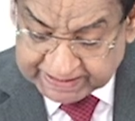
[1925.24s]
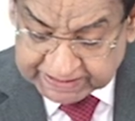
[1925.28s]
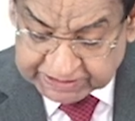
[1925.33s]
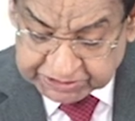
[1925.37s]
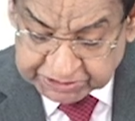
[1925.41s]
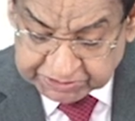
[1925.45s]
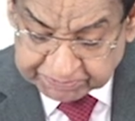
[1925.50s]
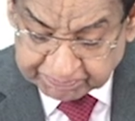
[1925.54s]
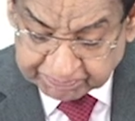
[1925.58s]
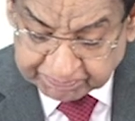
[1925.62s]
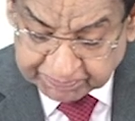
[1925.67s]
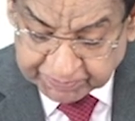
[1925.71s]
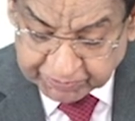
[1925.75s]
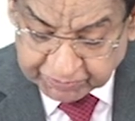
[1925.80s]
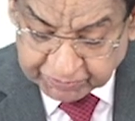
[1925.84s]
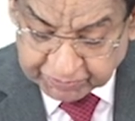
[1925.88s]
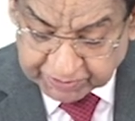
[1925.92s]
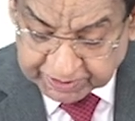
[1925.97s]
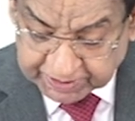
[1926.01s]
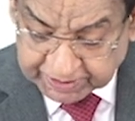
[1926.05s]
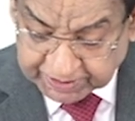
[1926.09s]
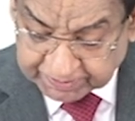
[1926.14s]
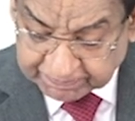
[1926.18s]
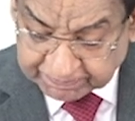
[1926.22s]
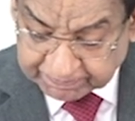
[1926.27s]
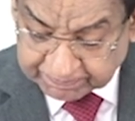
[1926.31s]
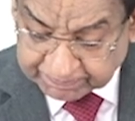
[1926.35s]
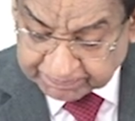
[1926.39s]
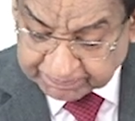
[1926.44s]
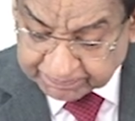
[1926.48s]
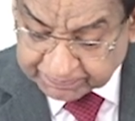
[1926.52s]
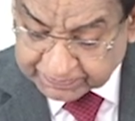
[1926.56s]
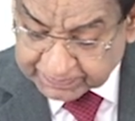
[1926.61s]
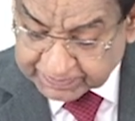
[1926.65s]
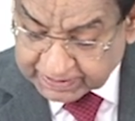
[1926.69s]
sputum?
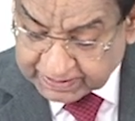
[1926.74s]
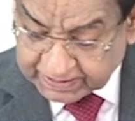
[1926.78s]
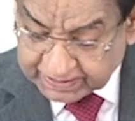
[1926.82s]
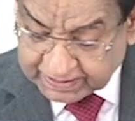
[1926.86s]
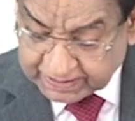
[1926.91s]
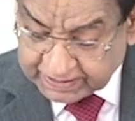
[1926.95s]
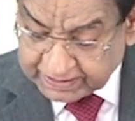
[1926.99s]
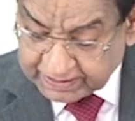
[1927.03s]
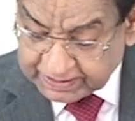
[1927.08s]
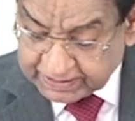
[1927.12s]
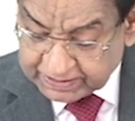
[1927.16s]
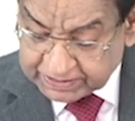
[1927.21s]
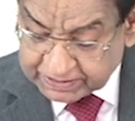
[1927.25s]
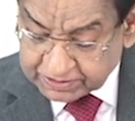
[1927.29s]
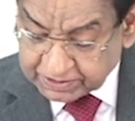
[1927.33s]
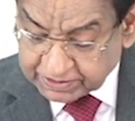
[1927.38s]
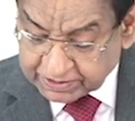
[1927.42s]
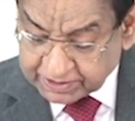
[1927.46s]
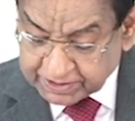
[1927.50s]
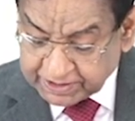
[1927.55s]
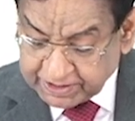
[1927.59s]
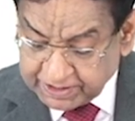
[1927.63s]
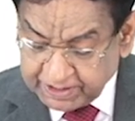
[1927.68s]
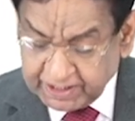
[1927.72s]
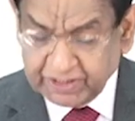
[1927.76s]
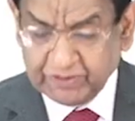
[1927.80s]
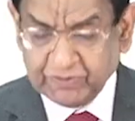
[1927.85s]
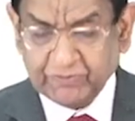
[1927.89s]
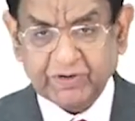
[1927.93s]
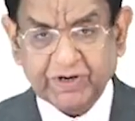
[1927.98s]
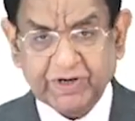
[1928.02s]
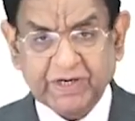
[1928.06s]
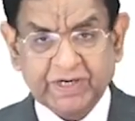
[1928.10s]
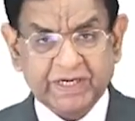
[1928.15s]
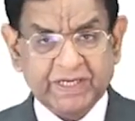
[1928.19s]
The key
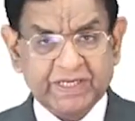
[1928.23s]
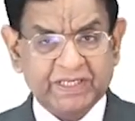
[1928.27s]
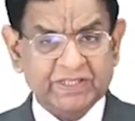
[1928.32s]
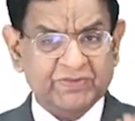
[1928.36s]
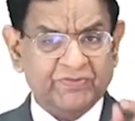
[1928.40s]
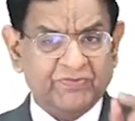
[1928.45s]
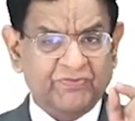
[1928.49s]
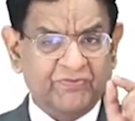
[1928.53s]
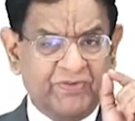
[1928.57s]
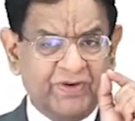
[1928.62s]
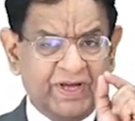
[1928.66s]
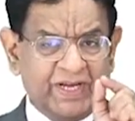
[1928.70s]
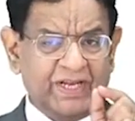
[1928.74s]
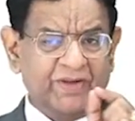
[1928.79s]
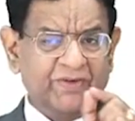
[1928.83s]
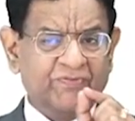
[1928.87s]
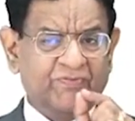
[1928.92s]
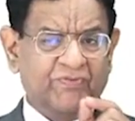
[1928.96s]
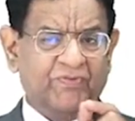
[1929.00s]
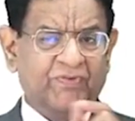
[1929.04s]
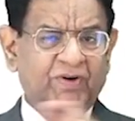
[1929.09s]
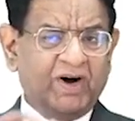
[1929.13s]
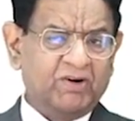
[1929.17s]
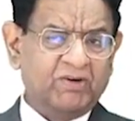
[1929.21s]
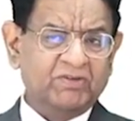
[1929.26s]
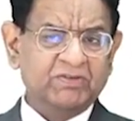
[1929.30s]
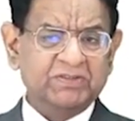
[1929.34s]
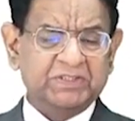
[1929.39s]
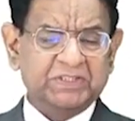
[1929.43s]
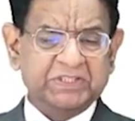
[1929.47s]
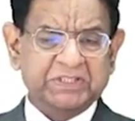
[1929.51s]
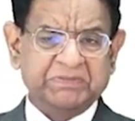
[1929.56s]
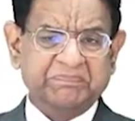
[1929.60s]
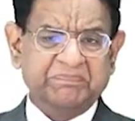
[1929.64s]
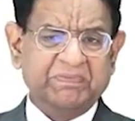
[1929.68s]
word is very foul
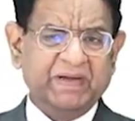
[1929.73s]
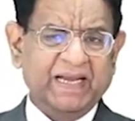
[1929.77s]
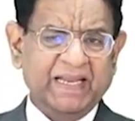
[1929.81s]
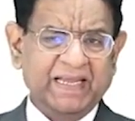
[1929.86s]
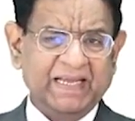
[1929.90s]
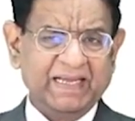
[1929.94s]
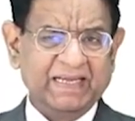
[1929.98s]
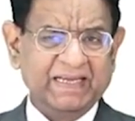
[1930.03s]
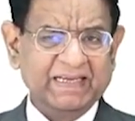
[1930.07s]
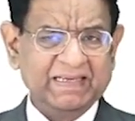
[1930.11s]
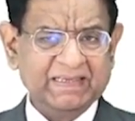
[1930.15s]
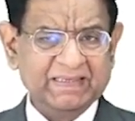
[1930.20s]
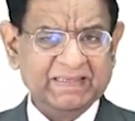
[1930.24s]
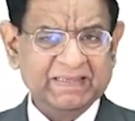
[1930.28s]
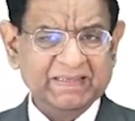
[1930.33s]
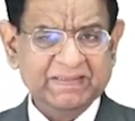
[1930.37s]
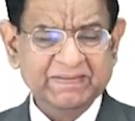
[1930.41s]
smelling,